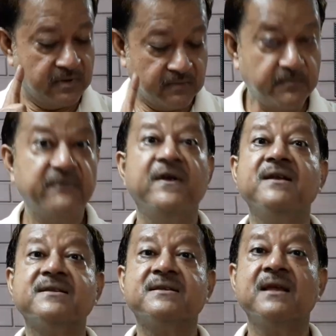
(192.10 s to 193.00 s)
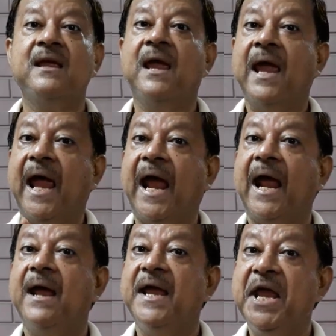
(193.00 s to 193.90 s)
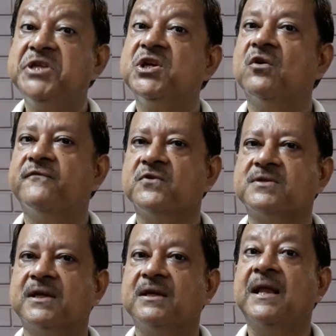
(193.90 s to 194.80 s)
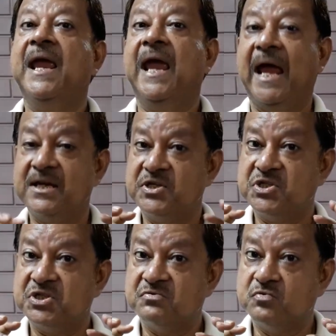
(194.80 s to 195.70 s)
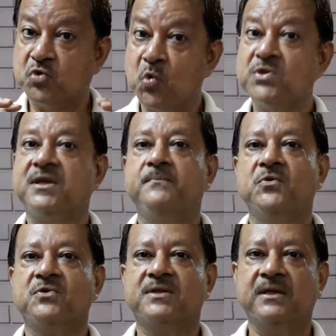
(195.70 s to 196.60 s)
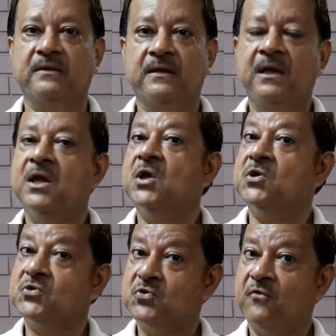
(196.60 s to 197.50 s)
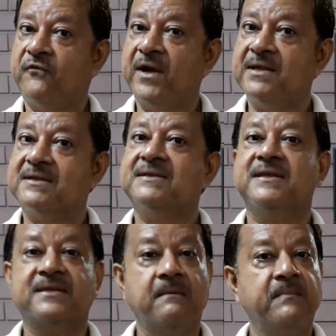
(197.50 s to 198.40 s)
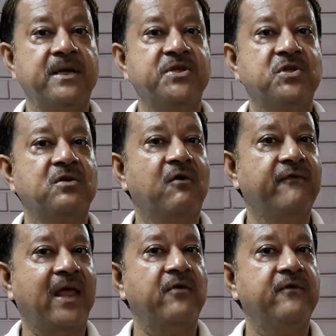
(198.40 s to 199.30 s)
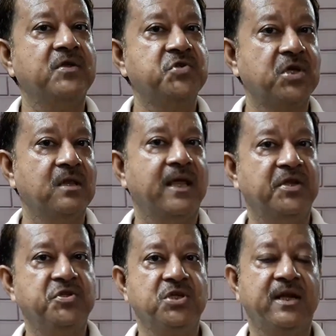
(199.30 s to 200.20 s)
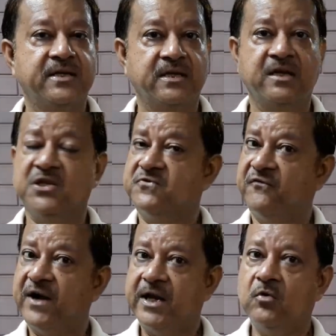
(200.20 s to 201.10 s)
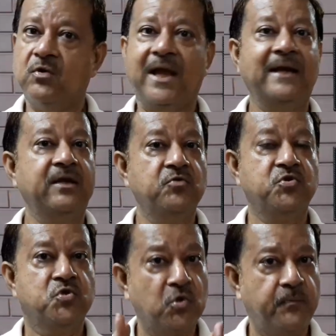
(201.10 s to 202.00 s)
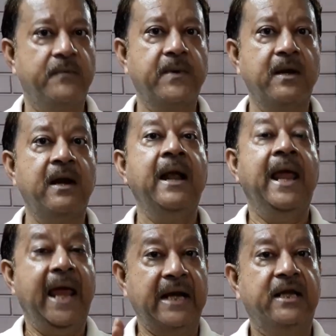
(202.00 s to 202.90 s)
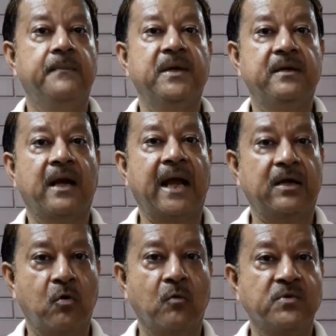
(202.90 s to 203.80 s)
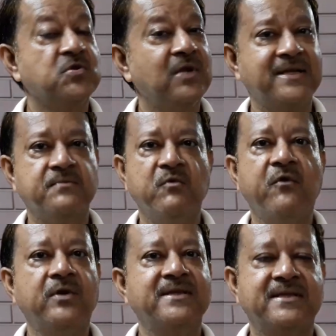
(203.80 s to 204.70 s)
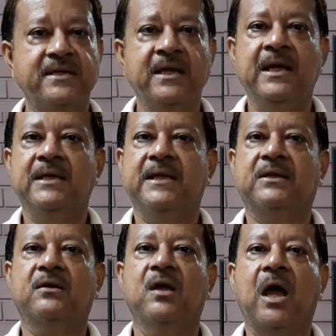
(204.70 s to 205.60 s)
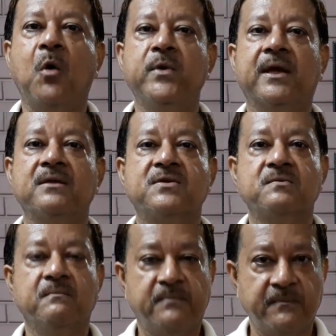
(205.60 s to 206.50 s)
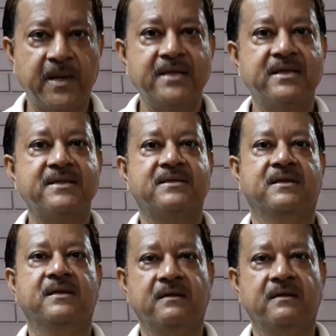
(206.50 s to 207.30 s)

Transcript: prevents aging of your skin and tones up your skin. So friends, this combination of aloe vera gel and gelatin is very good and you should prepare and keep it at home. So let's move on and see that how we can prepare this